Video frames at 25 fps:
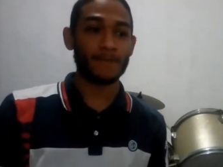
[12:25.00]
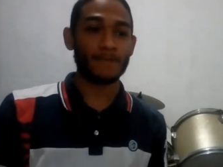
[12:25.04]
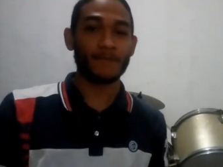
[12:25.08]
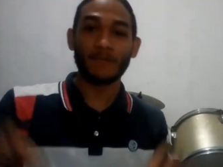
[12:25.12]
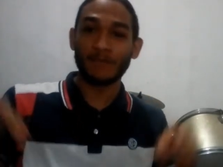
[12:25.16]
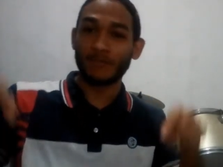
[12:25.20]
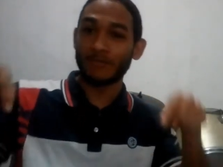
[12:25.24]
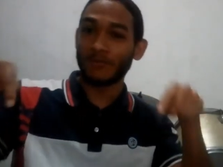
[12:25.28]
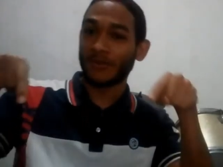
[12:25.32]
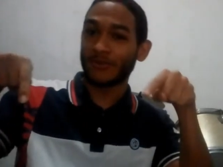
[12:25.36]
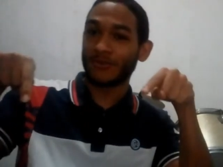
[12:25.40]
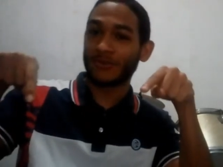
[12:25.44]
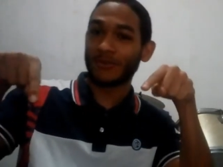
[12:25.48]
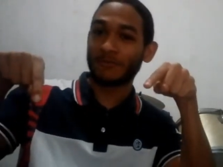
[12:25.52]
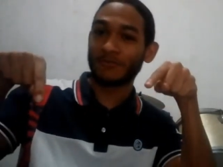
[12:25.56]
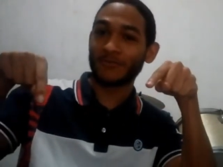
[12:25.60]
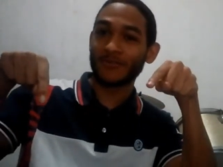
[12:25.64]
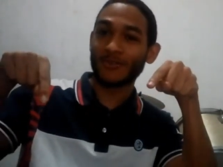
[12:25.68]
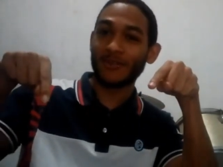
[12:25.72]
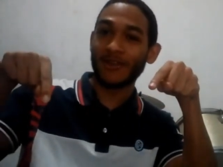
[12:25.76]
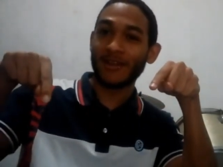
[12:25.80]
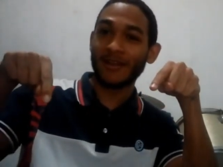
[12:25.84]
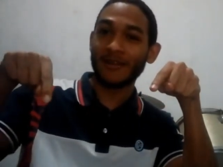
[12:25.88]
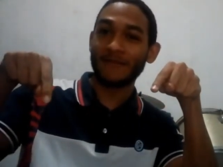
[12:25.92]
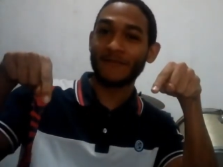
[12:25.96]
Please
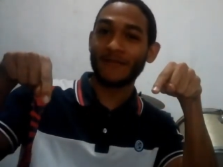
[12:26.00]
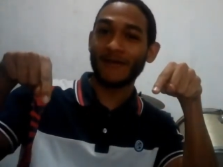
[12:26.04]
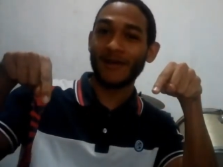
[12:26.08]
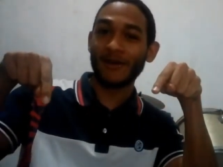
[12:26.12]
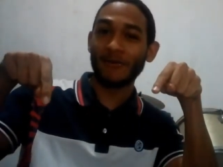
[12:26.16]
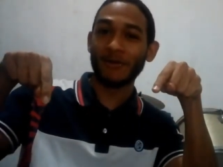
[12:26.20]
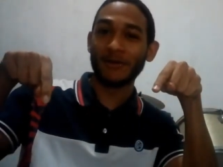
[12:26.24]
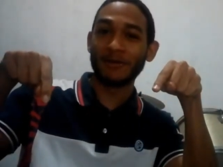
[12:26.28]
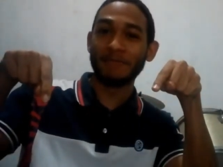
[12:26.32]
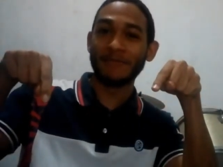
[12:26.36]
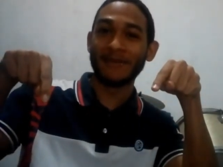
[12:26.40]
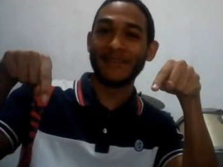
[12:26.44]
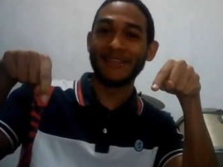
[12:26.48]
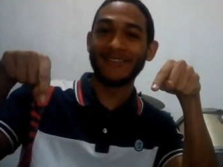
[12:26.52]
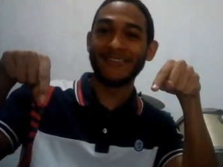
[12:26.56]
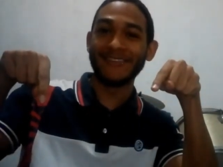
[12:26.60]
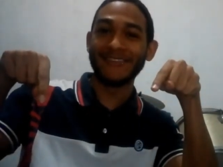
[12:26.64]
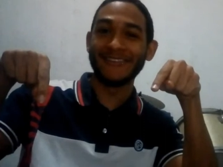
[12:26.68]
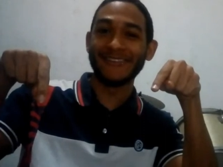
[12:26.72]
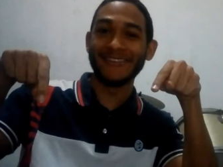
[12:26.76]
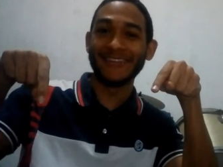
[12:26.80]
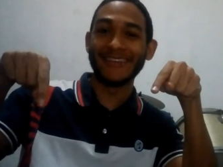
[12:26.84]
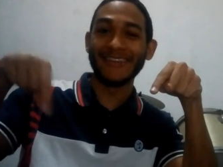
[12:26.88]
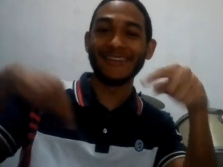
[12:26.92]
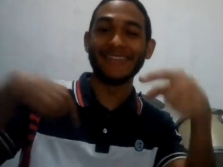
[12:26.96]
subscribe. I will be
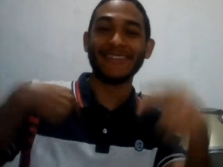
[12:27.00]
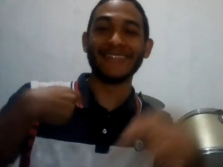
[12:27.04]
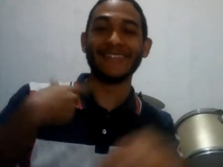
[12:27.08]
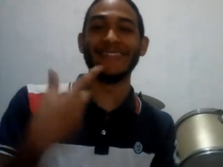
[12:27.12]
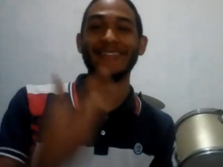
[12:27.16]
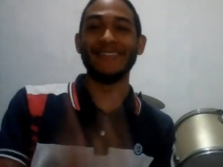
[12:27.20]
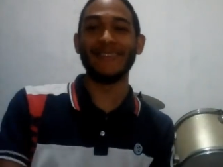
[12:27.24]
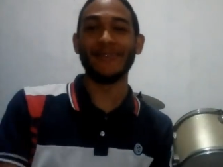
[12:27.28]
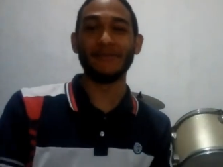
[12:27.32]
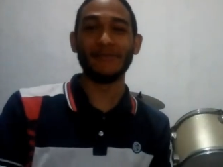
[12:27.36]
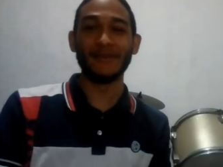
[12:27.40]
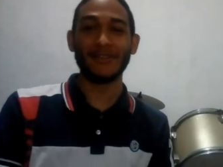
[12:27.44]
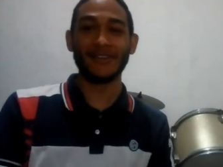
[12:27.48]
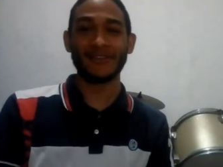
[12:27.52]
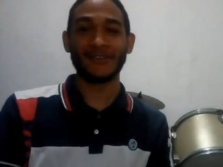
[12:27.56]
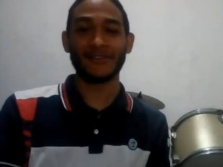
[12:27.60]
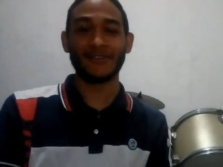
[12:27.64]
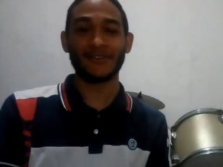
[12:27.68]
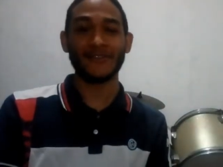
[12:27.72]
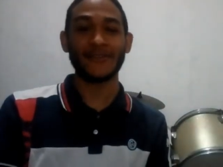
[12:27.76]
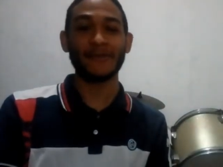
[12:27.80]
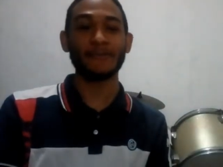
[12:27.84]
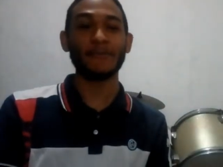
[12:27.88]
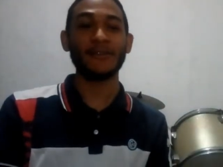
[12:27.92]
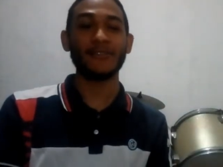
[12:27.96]
doing new
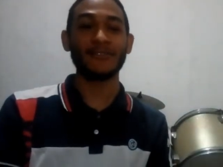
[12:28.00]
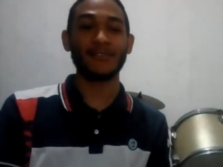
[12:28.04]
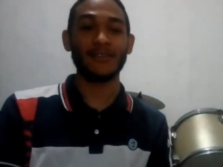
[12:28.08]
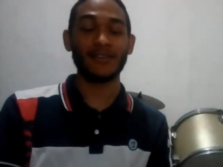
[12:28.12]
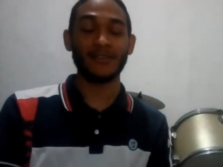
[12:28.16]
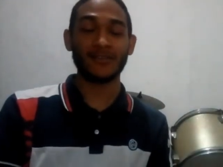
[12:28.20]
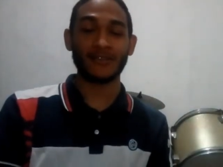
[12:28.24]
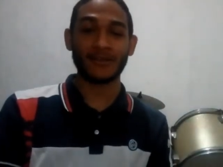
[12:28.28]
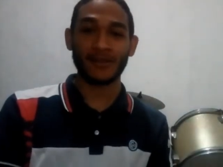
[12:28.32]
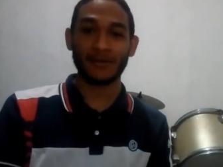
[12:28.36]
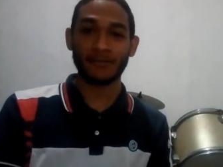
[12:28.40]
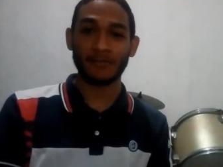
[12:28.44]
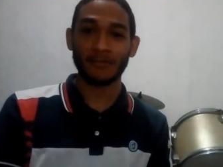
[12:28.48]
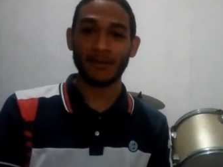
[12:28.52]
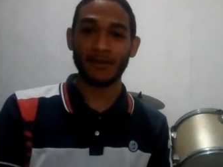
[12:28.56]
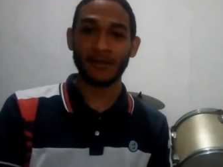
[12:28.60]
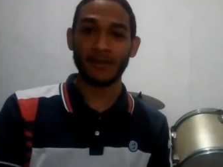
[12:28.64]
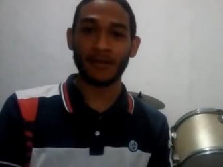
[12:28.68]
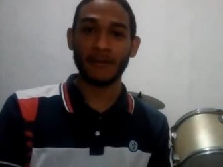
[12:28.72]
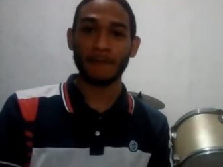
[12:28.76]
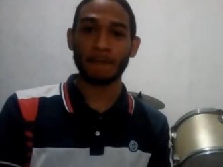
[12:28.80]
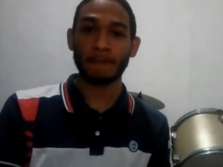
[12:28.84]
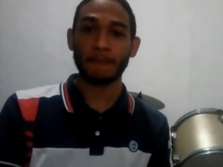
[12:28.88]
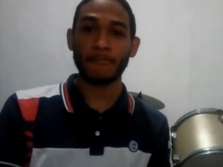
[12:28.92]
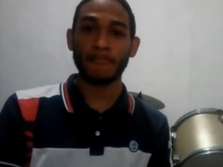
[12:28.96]
videos about guitar
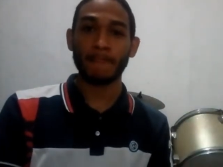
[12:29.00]
playing.